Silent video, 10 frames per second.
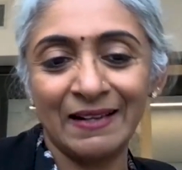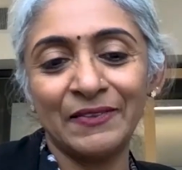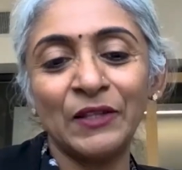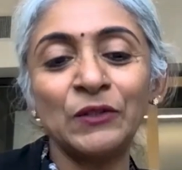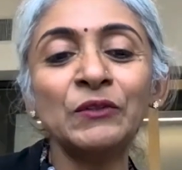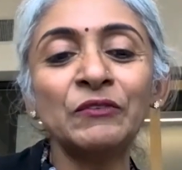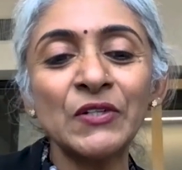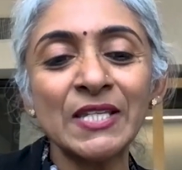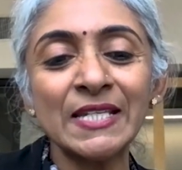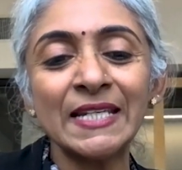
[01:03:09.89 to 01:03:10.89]
the
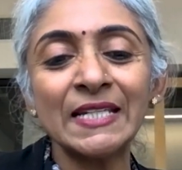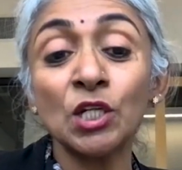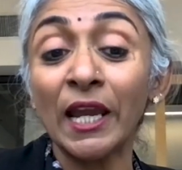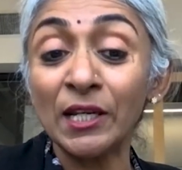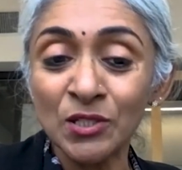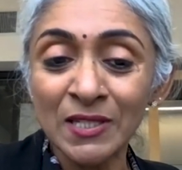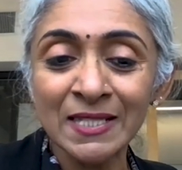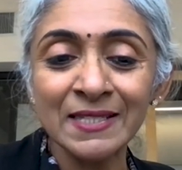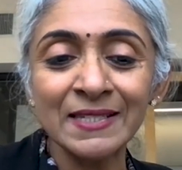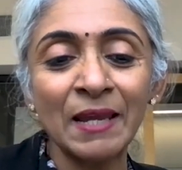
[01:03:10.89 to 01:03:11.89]
university
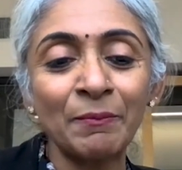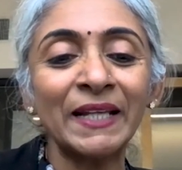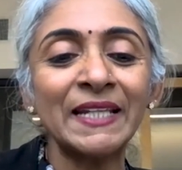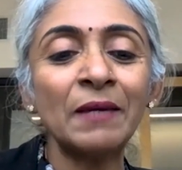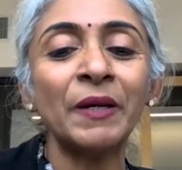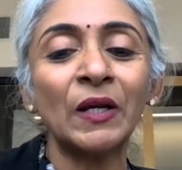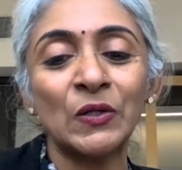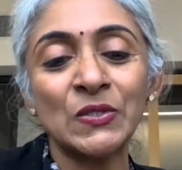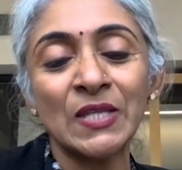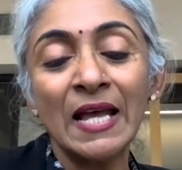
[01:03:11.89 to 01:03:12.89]
changes day by day
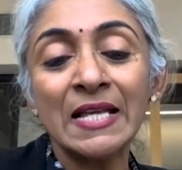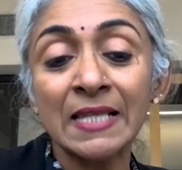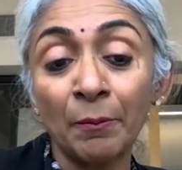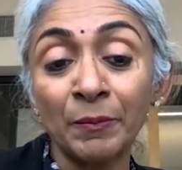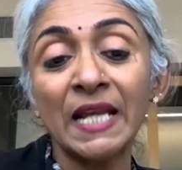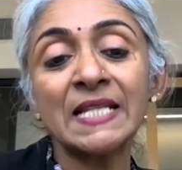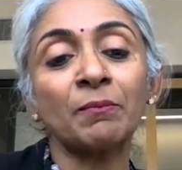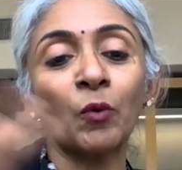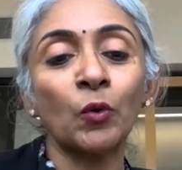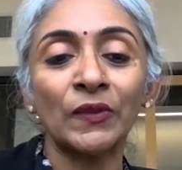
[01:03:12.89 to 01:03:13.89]
because some days are
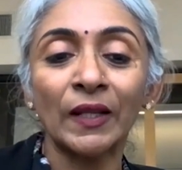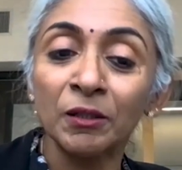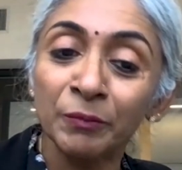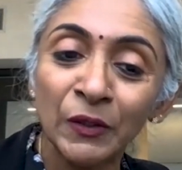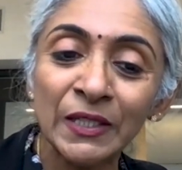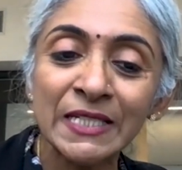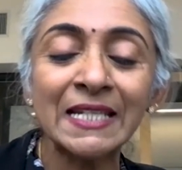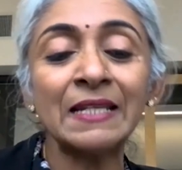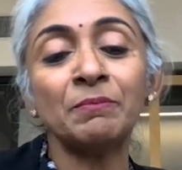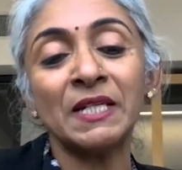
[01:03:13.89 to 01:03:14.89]
more in the
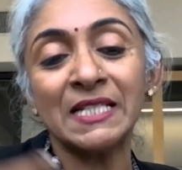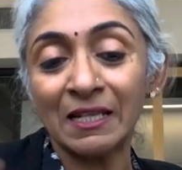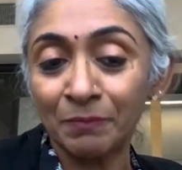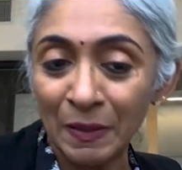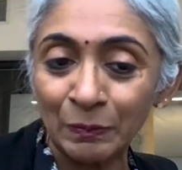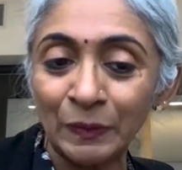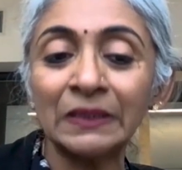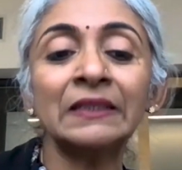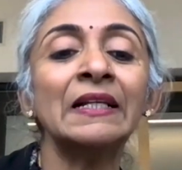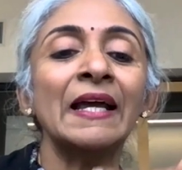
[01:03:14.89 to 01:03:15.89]
community, meeting
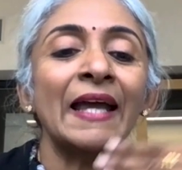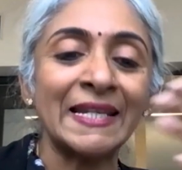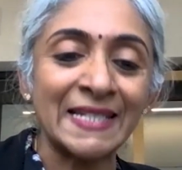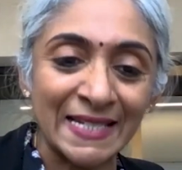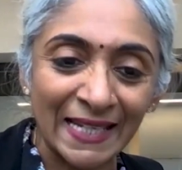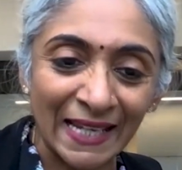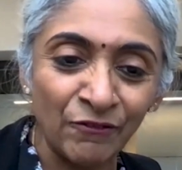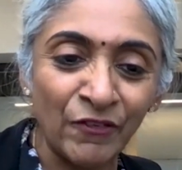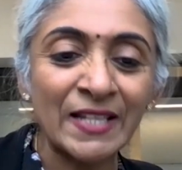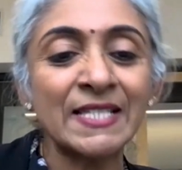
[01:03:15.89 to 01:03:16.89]
people, attending
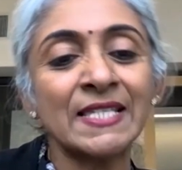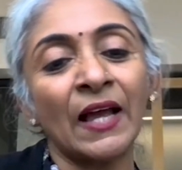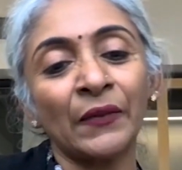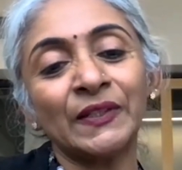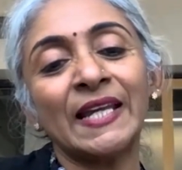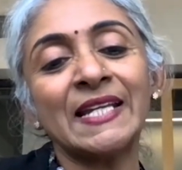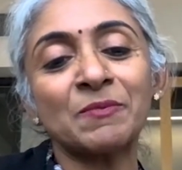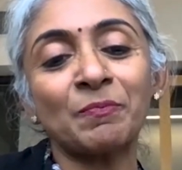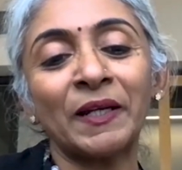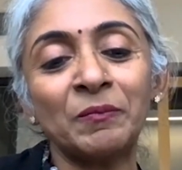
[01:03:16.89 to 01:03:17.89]
events. Other days
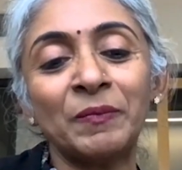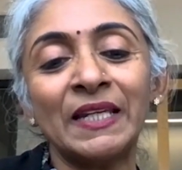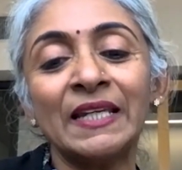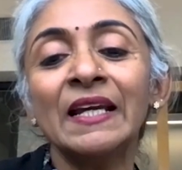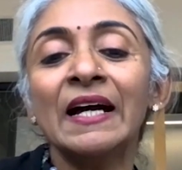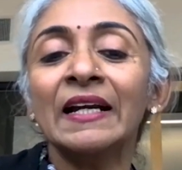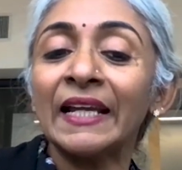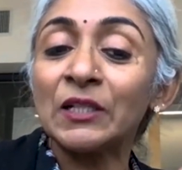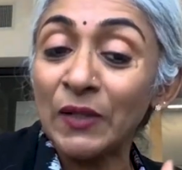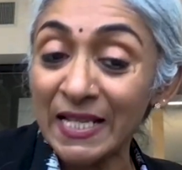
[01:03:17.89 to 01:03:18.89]
might be
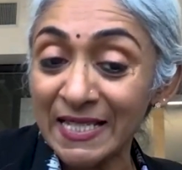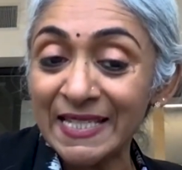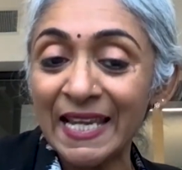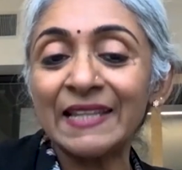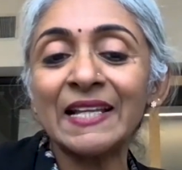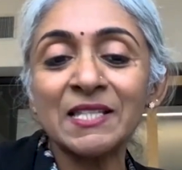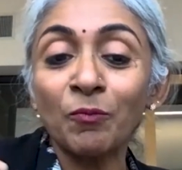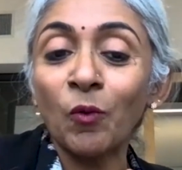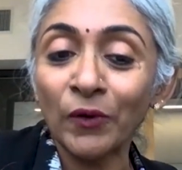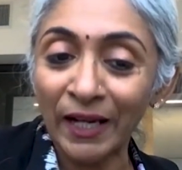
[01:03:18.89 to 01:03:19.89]
like today's a day that's
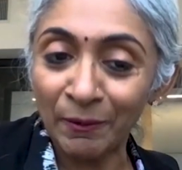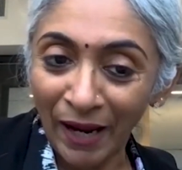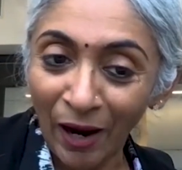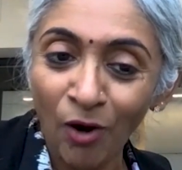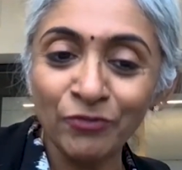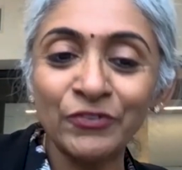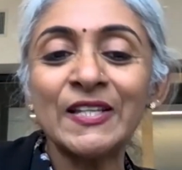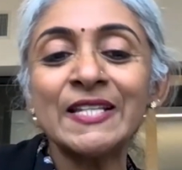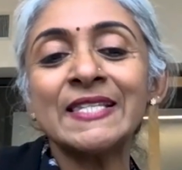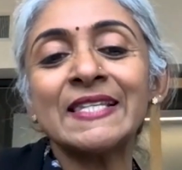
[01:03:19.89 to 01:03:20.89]
more in my
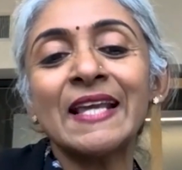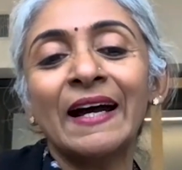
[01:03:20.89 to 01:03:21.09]
office,